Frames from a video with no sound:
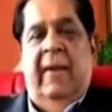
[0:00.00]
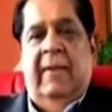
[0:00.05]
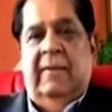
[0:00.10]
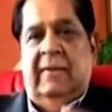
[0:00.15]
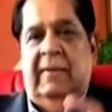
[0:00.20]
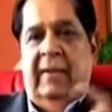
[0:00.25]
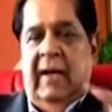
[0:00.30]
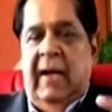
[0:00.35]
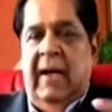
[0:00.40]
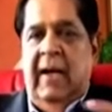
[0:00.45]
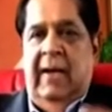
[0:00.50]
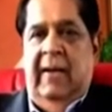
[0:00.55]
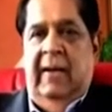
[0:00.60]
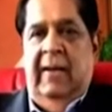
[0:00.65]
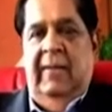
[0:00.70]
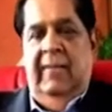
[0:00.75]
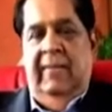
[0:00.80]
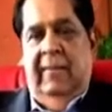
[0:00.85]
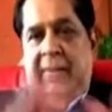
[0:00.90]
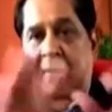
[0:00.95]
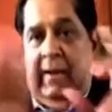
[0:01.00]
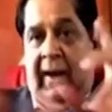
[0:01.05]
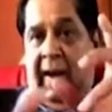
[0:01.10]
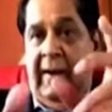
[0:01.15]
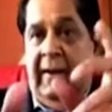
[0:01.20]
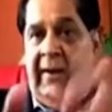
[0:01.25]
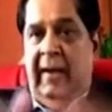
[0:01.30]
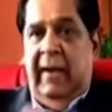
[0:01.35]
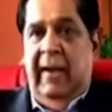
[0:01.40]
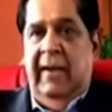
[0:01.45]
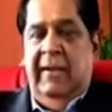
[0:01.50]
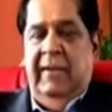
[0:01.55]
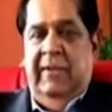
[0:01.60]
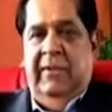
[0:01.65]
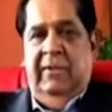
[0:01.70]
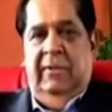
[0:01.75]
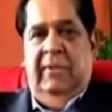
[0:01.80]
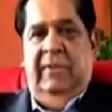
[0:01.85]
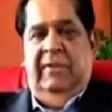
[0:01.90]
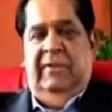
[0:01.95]
Third, unrelated
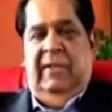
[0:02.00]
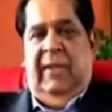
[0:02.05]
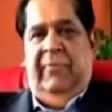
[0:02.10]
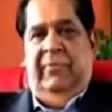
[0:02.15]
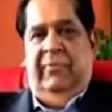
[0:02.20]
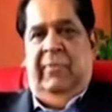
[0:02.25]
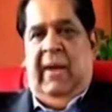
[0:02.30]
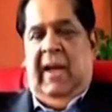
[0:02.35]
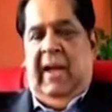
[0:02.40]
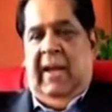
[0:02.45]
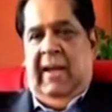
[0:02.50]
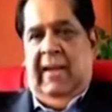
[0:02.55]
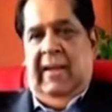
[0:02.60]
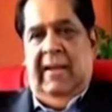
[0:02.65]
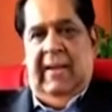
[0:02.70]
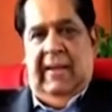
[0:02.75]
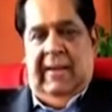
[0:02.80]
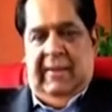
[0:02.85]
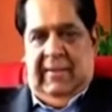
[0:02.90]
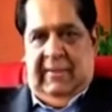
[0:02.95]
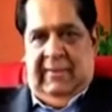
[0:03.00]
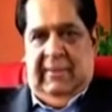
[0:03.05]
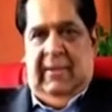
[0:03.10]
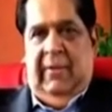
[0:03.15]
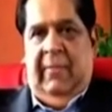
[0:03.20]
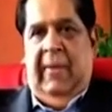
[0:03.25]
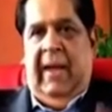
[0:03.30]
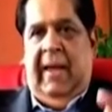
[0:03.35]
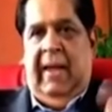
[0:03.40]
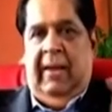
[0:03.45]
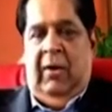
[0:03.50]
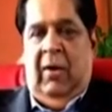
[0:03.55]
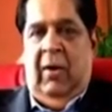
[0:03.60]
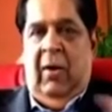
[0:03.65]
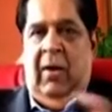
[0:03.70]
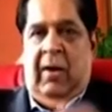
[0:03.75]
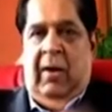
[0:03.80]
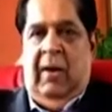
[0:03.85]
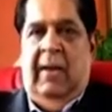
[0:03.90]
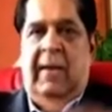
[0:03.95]
to the steps by the Reserve Bank
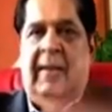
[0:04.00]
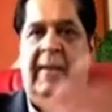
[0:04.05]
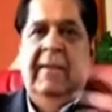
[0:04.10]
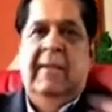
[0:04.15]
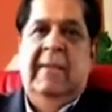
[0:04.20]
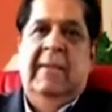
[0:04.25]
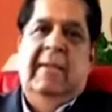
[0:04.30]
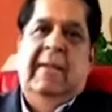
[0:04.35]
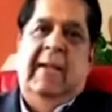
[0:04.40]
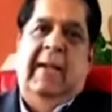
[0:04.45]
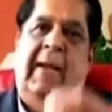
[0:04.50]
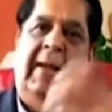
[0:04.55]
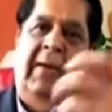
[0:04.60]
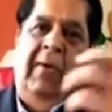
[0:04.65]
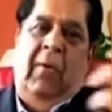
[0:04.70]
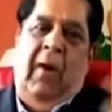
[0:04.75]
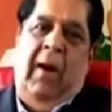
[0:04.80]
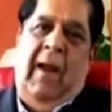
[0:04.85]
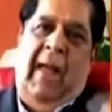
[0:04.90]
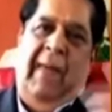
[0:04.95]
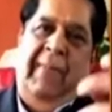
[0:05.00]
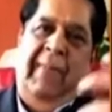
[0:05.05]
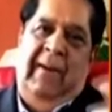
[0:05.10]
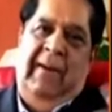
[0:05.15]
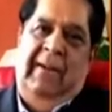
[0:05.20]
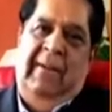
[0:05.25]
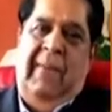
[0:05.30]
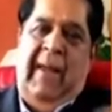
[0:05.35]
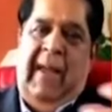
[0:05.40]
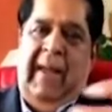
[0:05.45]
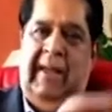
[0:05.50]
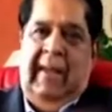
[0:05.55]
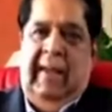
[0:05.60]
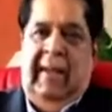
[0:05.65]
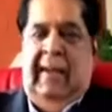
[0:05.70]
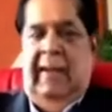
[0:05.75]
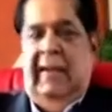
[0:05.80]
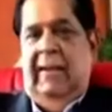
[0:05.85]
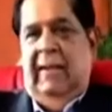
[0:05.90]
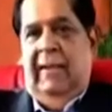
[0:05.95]
or what happened at the banking end
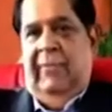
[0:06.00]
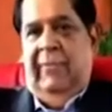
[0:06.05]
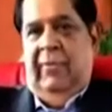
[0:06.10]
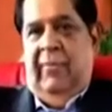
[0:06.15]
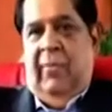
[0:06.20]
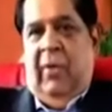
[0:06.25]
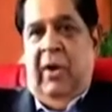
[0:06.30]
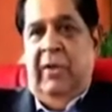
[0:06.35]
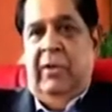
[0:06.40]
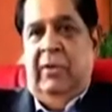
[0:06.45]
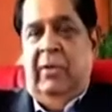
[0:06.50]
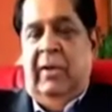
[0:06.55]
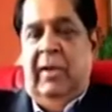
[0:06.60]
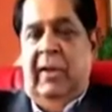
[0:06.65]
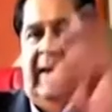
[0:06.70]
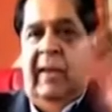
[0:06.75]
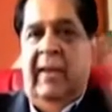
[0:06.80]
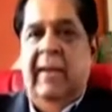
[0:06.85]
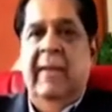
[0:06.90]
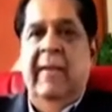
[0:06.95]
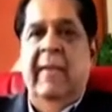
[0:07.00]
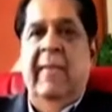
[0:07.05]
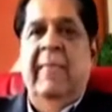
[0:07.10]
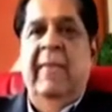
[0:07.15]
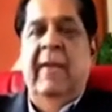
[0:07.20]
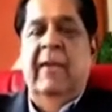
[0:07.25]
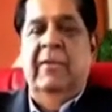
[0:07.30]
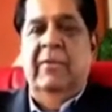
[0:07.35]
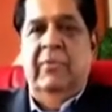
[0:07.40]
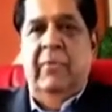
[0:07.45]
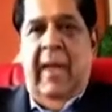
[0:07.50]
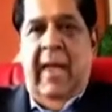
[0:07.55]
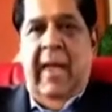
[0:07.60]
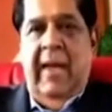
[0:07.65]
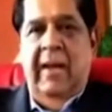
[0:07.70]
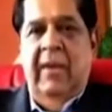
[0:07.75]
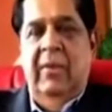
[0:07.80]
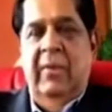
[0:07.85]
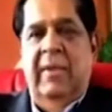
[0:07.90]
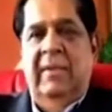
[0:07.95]
in terms of moratoria, is where
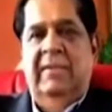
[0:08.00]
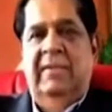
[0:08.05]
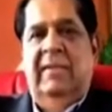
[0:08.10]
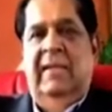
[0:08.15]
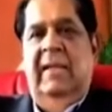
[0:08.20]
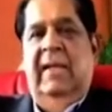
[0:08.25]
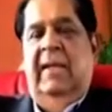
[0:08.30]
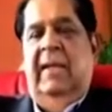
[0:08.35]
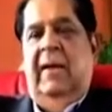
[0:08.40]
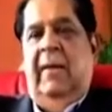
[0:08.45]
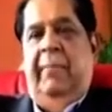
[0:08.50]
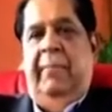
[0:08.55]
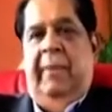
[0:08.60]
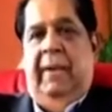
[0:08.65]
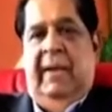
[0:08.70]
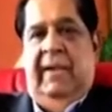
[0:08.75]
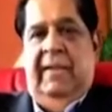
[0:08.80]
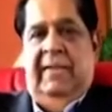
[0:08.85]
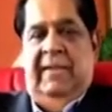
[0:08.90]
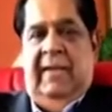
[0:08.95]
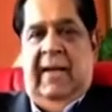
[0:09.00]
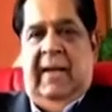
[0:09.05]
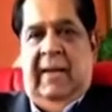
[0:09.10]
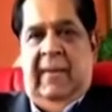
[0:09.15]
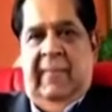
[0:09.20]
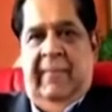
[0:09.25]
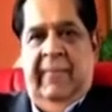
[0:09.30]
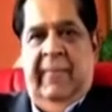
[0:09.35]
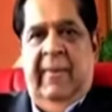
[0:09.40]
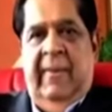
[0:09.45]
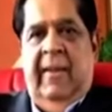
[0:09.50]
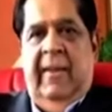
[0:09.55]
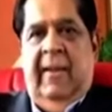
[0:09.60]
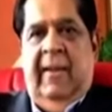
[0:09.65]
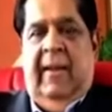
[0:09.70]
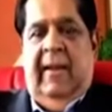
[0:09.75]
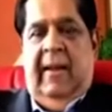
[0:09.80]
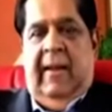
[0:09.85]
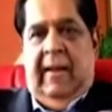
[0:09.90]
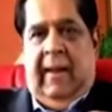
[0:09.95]
do we see companies
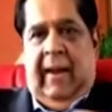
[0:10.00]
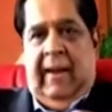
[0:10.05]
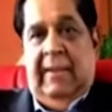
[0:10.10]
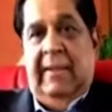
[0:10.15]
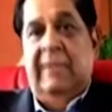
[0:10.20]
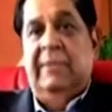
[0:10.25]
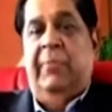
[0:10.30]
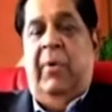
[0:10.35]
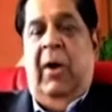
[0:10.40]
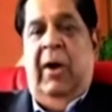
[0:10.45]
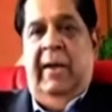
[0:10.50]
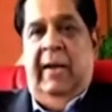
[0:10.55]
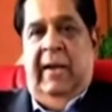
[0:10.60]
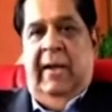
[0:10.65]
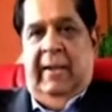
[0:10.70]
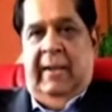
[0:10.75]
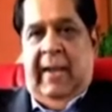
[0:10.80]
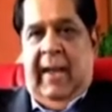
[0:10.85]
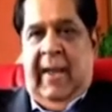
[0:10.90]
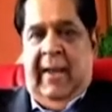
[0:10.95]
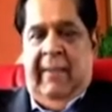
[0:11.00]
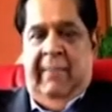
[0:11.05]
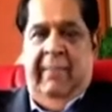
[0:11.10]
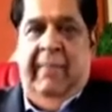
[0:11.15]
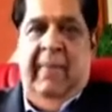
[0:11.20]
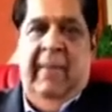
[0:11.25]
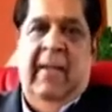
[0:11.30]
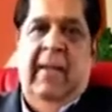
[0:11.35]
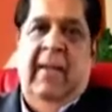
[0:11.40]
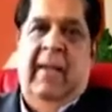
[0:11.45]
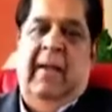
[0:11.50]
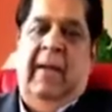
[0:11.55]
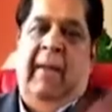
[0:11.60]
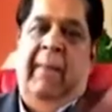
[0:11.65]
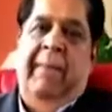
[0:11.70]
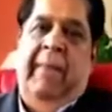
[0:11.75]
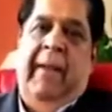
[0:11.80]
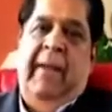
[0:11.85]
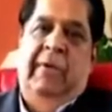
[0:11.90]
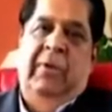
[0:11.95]
at this point in time
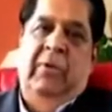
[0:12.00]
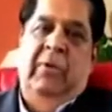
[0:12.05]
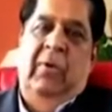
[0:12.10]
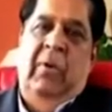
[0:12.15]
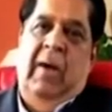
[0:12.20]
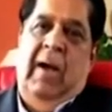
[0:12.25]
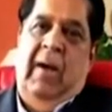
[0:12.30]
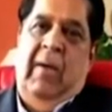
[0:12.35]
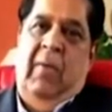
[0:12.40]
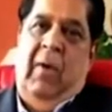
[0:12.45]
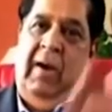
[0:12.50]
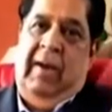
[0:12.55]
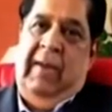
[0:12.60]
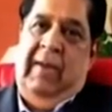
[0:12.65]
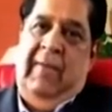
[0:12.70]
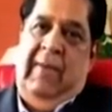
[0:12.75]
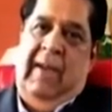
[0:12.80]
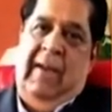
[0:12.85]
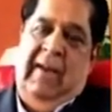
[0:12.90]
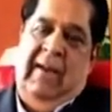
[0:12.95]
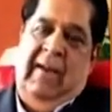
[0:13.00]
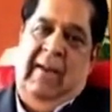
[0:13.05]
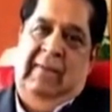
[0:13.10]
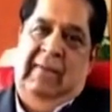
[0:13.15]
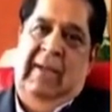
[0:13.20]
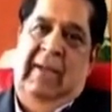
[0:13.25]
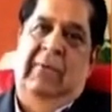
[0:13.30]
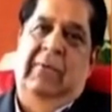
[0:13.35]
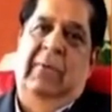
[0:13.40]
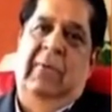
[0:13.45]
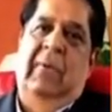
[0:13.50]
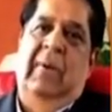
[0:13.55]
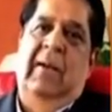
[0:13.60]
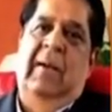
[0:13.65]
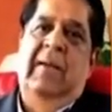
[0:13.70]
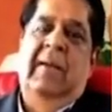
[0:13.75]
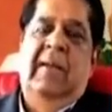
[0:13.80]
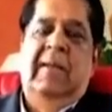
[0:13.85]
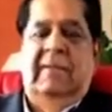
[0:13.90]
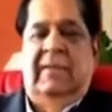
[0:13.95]
compared to what they were 3 to
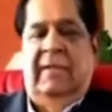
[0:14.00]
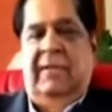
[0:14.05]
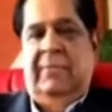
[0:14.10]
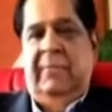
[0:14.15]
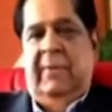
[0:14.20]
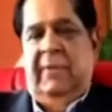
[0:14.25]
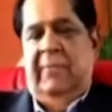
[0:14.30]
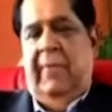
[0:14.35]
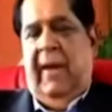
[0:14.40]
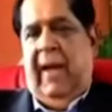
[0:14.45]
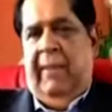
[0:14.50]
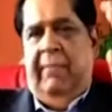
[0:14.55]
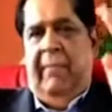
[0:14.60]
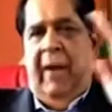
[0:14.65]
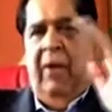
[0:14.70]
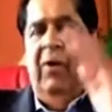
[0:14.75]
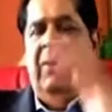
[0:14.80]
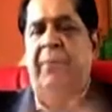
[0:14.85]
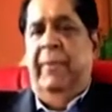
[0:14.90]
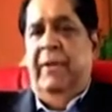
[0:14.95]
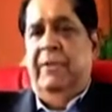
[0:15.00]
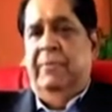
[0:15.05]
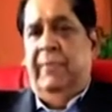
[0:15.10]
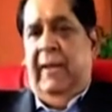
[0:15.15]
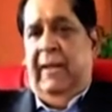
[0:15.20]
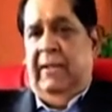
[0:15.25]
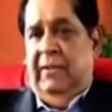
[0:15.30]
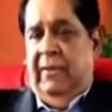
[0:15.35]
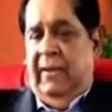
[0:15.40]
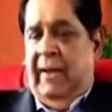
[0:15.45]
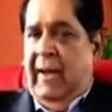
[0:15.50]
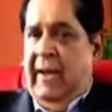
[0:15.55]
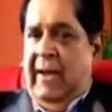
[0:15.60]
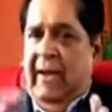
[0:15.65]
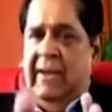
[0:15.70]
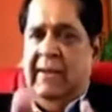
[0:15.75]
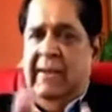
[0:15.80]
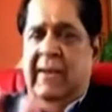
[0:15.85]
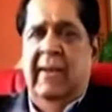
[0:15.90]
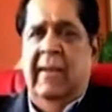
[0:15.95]
6 months back. My own perspective, and
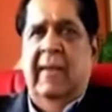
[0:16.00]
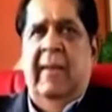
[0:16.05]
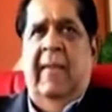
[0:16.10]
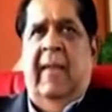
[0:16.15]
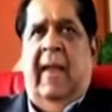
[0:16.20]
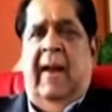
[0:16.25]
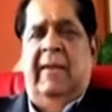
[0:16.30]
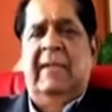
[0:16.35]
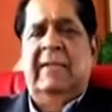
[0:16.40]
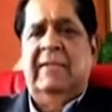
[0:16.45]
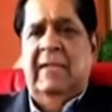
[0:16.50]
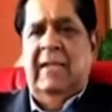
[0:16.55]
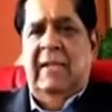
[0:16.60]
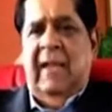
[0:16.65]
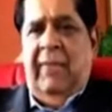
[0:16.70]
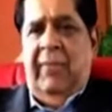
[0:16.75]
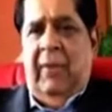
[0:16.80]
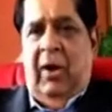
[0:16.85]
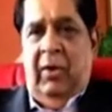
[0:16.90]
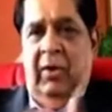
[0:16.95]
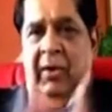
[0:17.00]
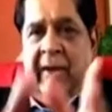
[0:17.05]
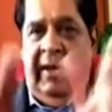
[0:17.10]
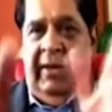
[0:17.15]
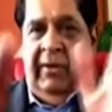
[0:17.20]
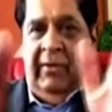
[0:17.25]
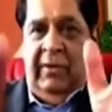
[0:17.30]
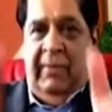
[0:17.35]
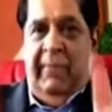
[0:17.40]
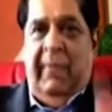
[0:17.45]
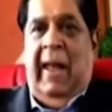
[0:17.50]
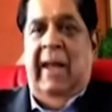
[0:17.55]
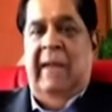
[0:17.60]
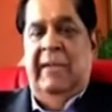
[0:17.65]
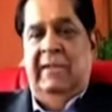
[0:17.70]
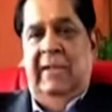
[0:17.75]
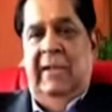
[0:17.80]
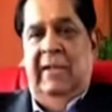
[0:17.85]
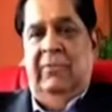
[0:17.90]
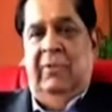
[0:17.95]
at this stage I'm not going into the balance
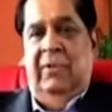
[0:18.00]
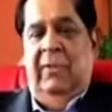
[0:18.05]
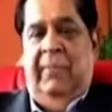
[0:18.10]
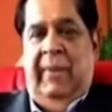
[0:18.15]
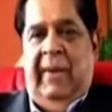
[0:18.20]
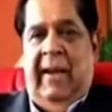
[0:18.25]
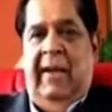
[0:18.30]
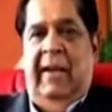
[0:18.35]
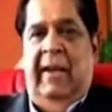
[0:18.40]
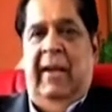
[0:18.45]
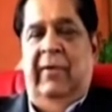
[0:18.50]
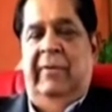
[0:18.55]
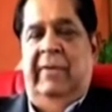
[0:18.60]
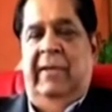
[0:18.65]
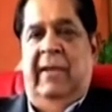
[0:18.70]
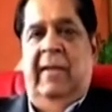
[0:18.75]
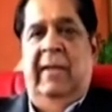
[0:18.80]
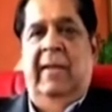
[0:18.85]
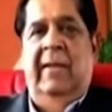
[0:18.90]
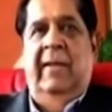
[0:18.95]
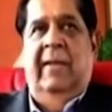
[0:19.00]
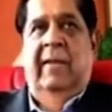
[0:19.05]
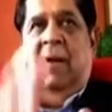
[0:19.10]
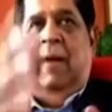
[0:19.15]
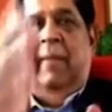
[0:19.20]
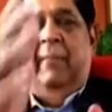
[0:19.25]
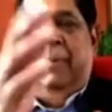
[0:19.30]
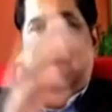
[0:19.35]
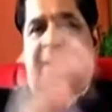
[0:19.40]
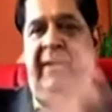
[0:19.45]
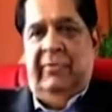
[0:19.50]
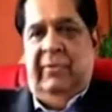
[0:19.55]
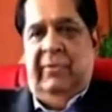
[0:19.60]
sheets or the P&L of the companies from the